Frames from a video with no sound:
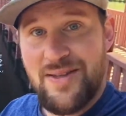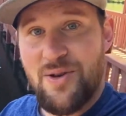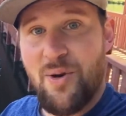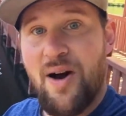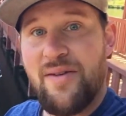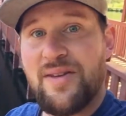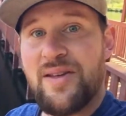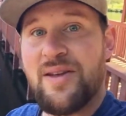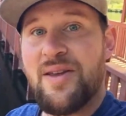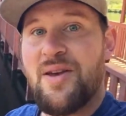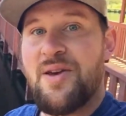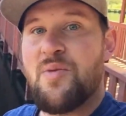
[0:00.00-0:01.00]
So often
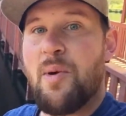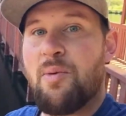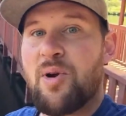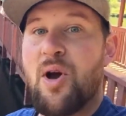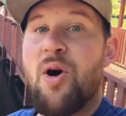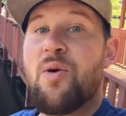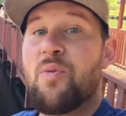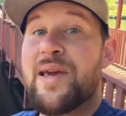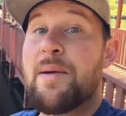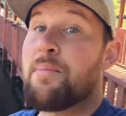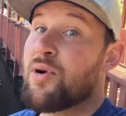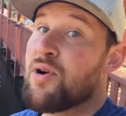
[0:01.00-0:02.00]
when we're going, we
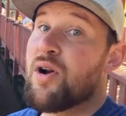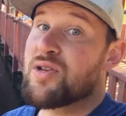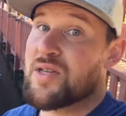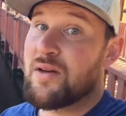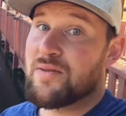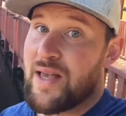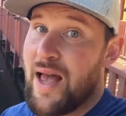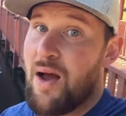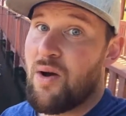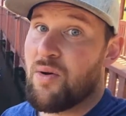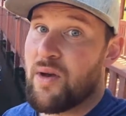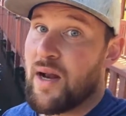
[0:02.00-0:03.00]
can burn ourselves
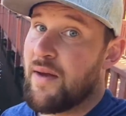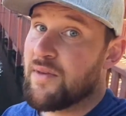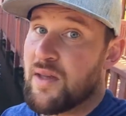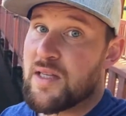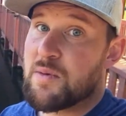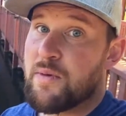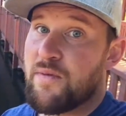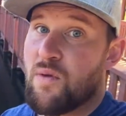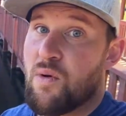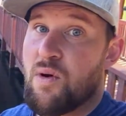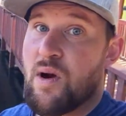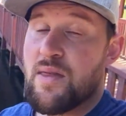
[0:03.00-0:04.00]
out, and I've done this
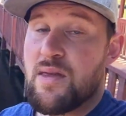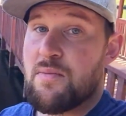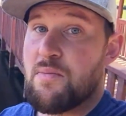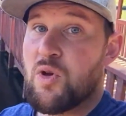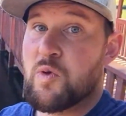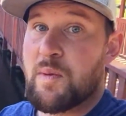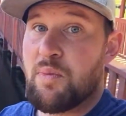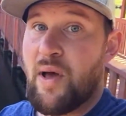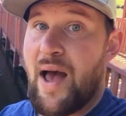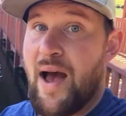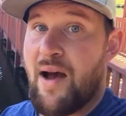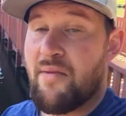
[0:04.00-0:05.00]
before, I think most people
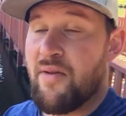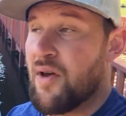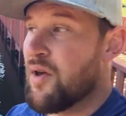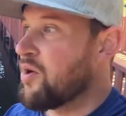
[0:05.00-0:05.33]
have.